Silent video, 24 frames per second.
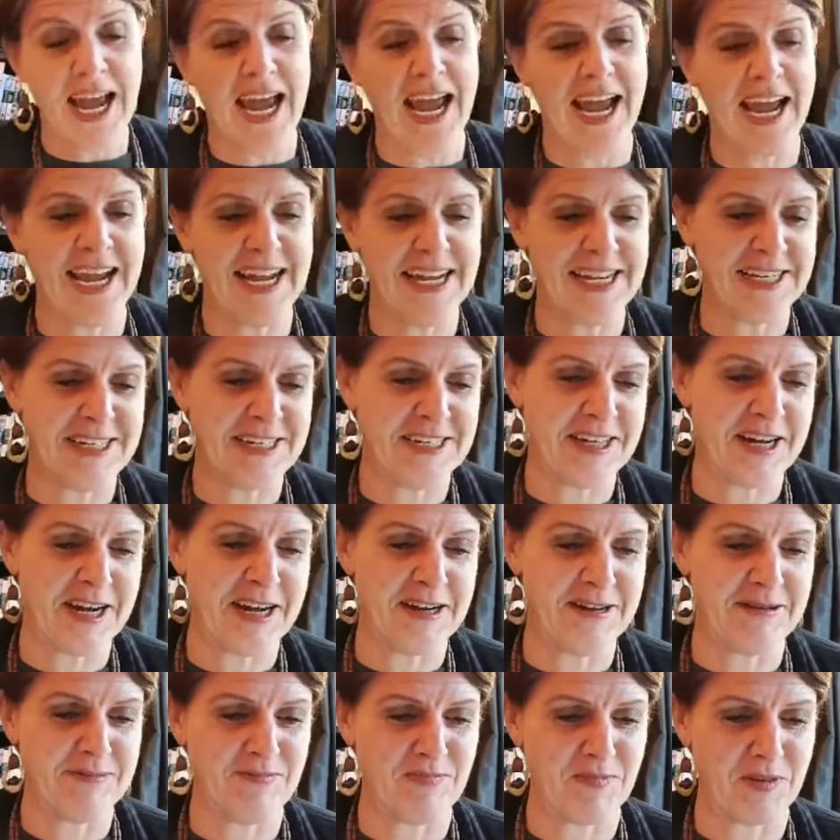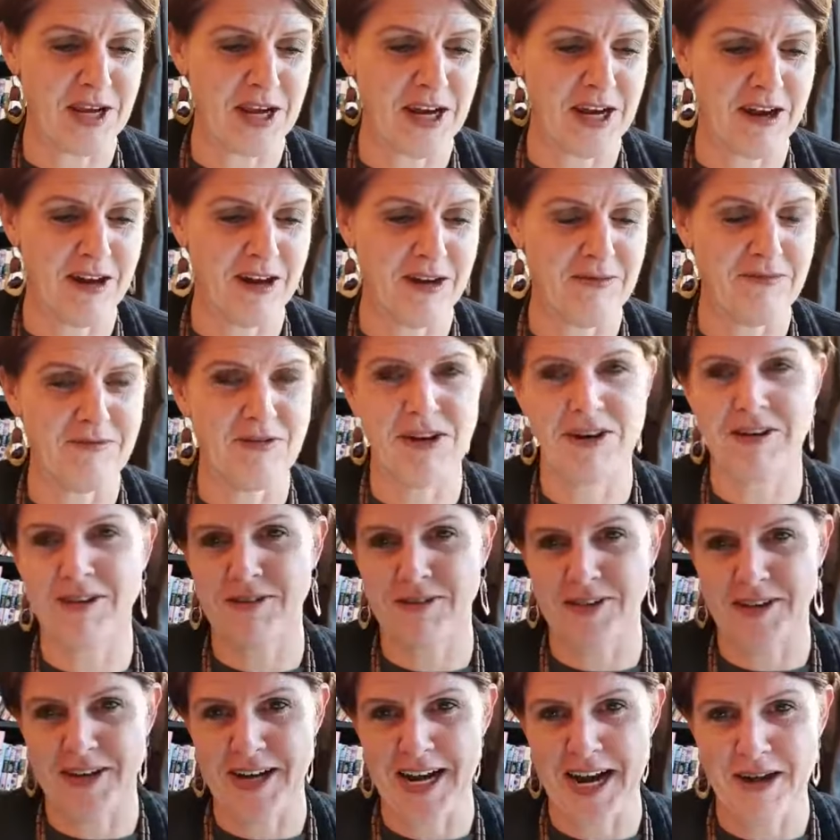And I'm very,
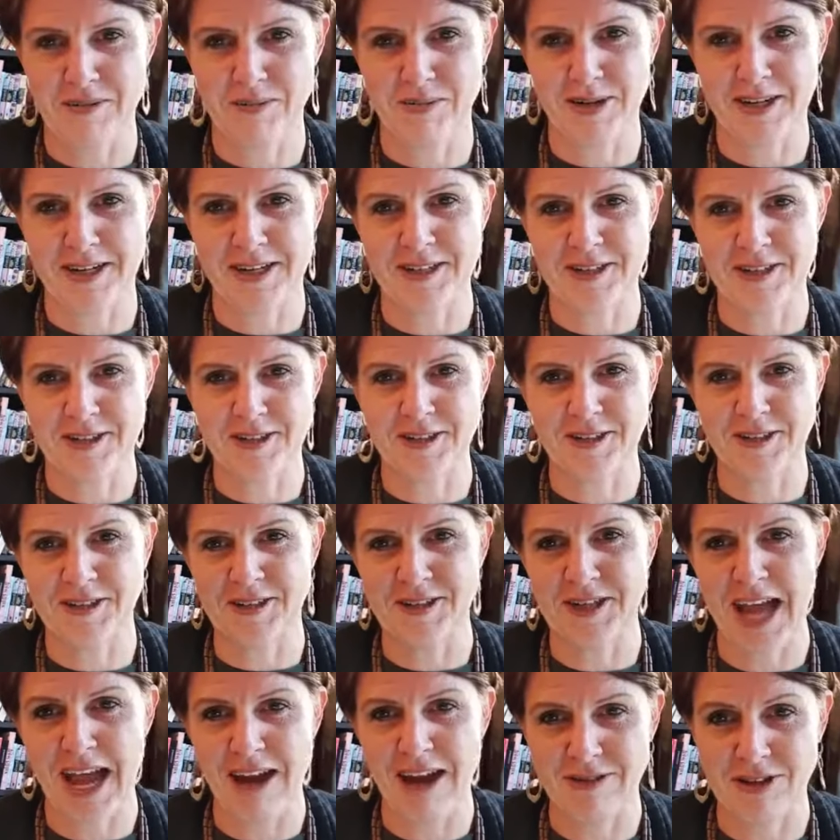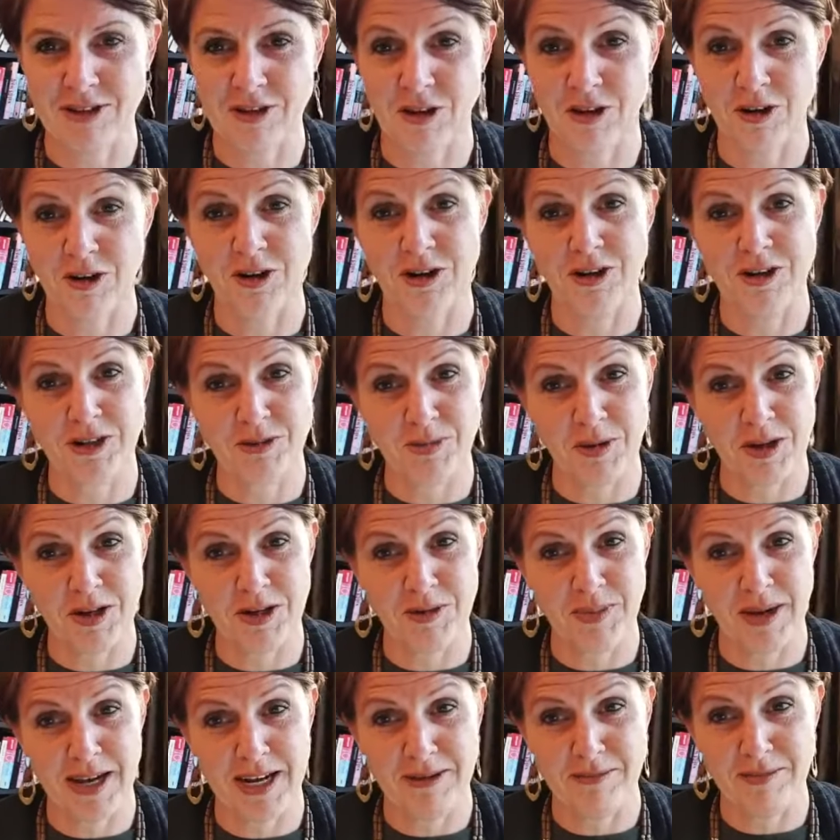very happy to have a dog. And I spoke
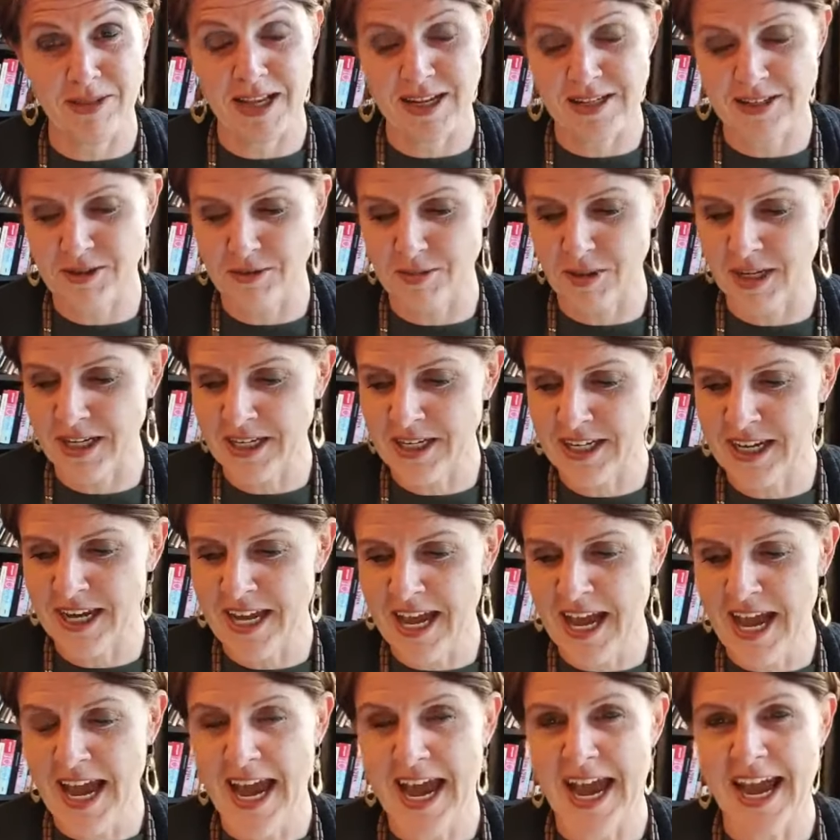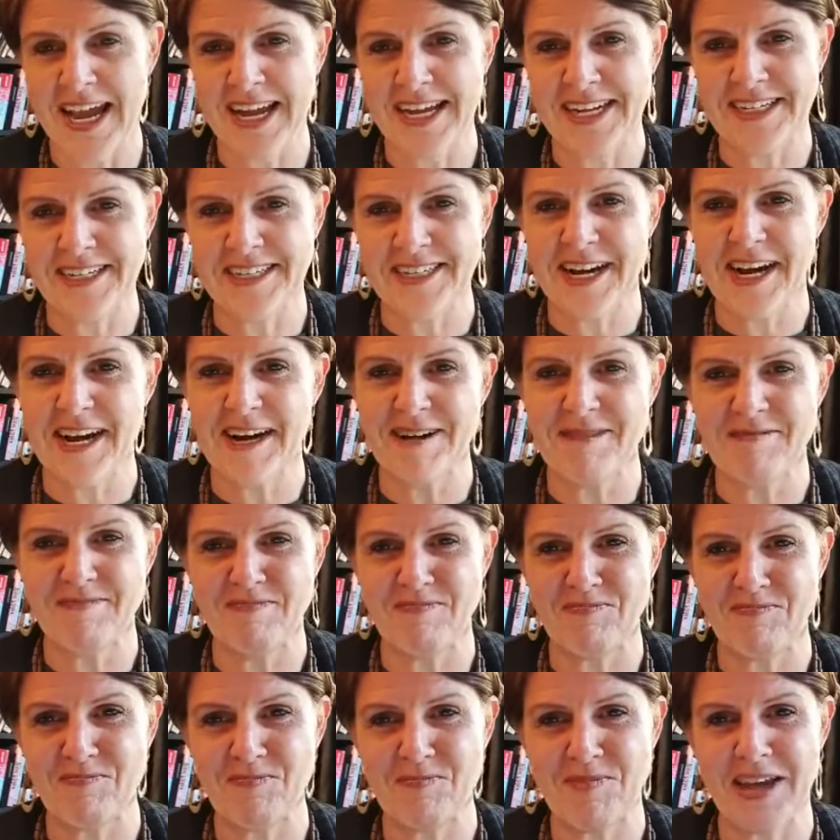about him last week,
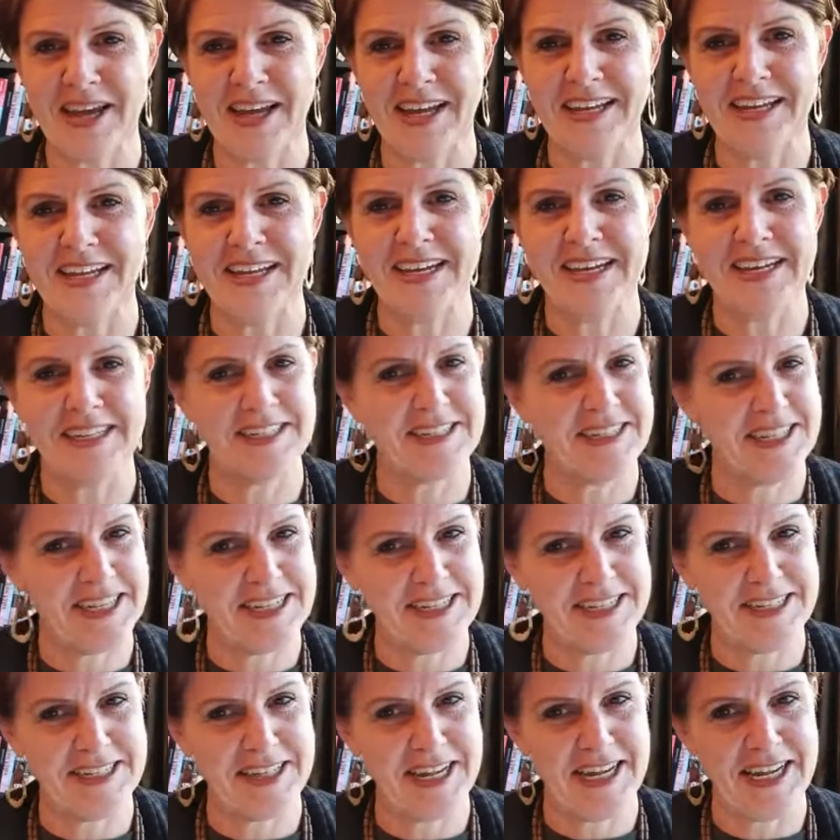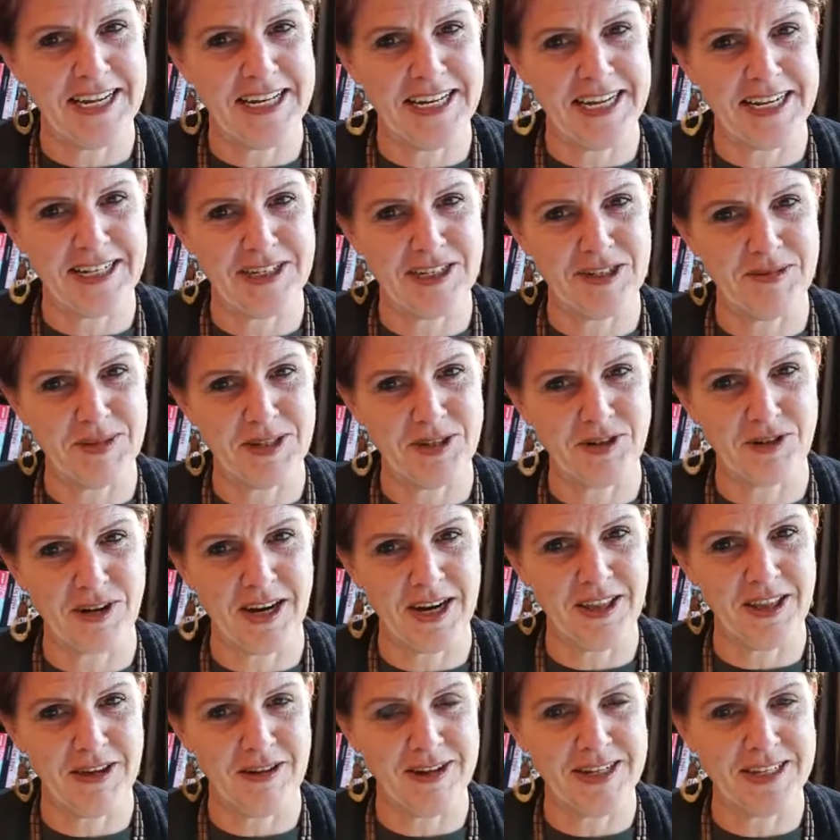and yes, he needs to be
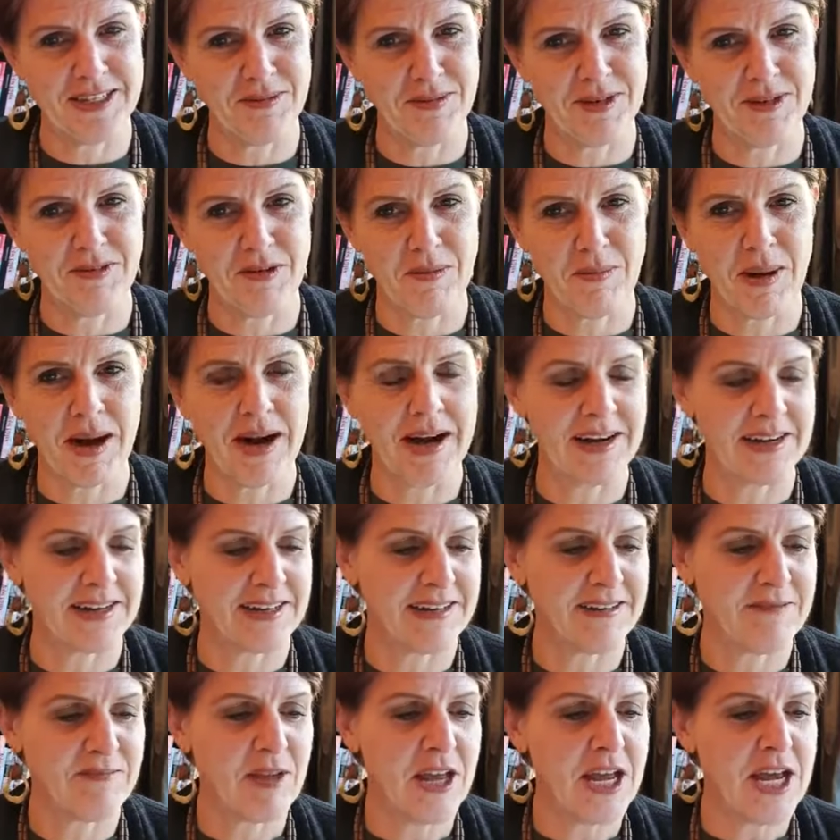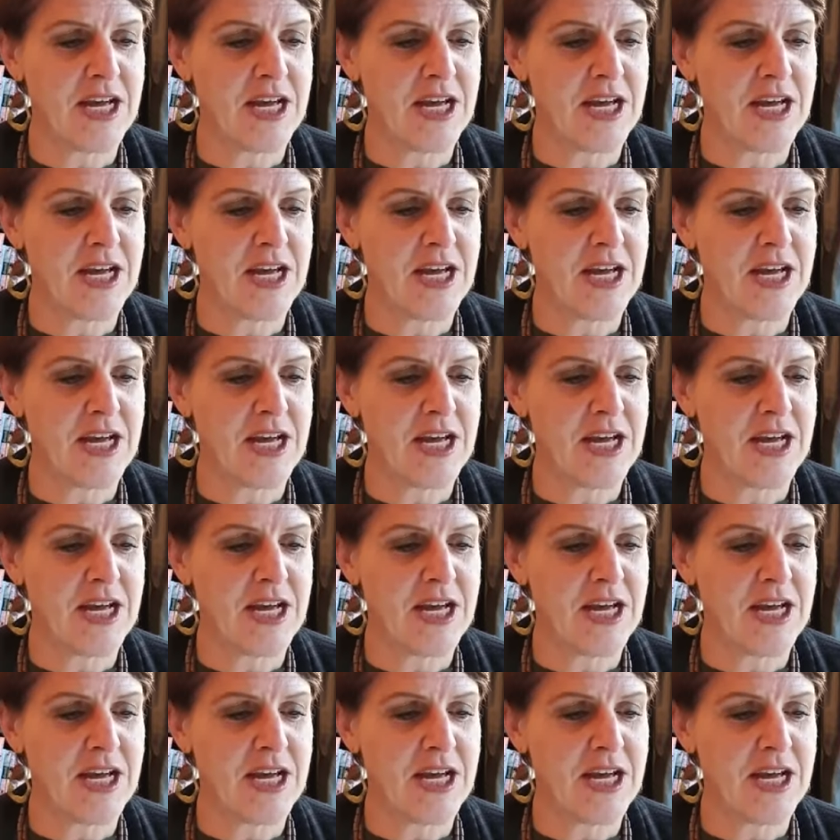trained though. He's a bit of a barker.